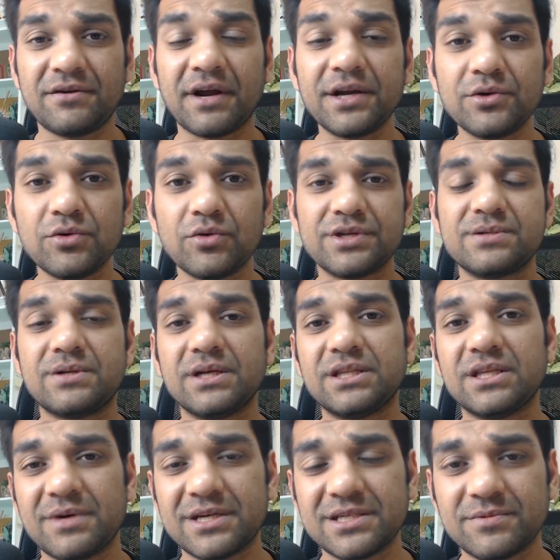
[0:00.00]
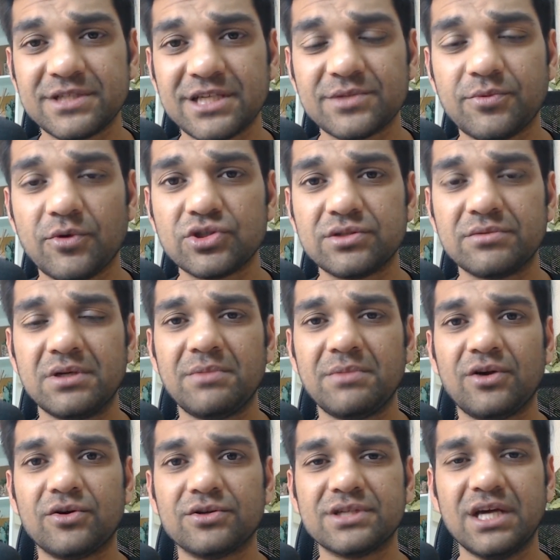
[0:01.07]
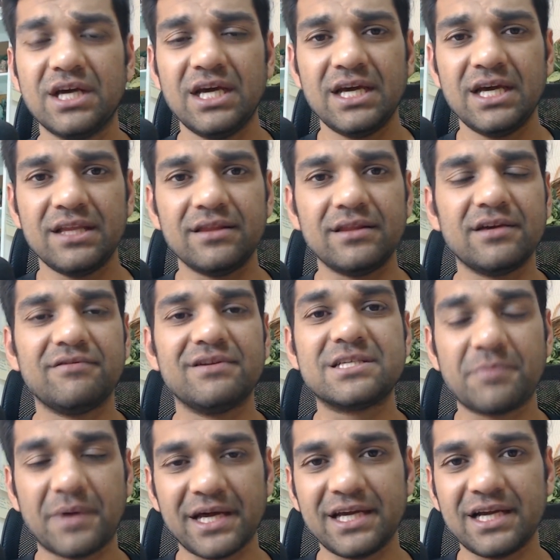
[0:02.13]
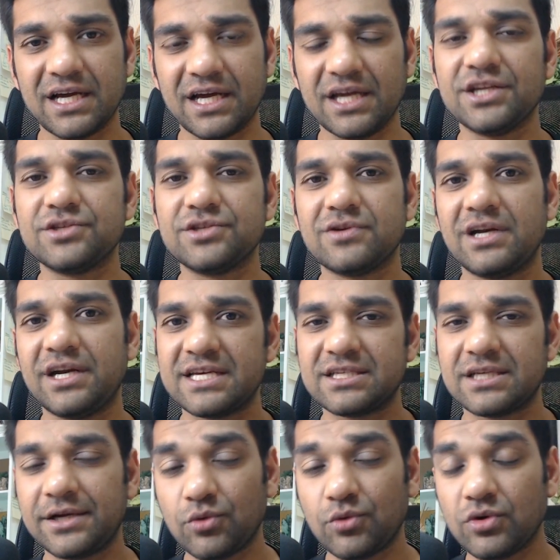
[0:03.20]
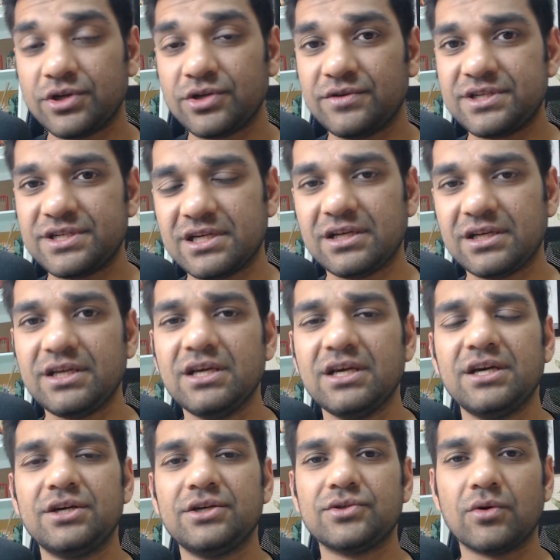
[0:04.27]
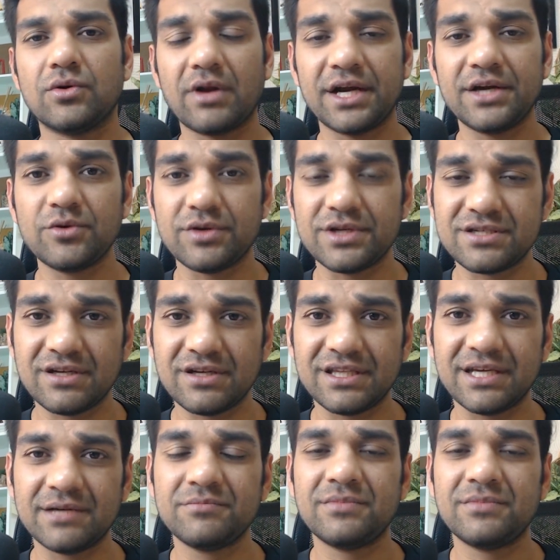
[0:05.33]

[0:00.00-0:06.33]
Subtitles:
Try to restrict them as much as possible, because they will spike again insulin, as I told you initially. So try to restrict them